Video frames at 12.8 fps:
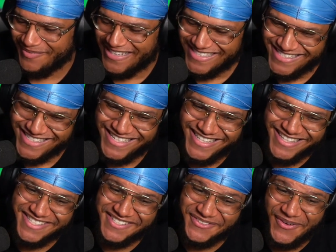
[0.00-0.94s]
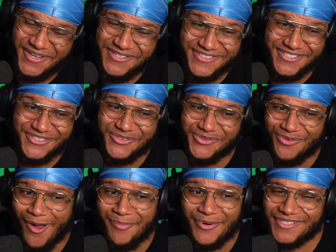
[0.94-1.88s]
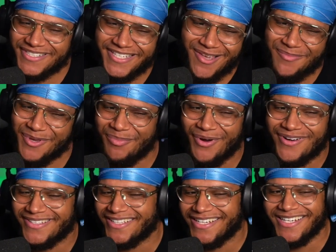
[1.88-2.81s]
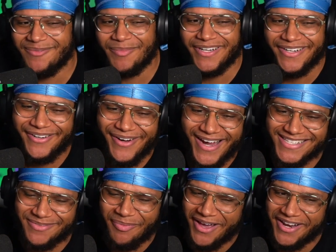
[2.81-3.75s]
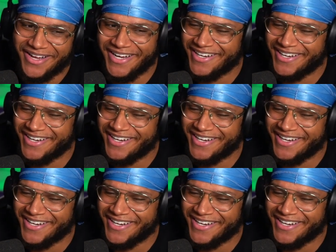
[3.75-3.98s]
See, this is why you should just drop her. She can't be a part of the hunted, bro. Get her ass out of here.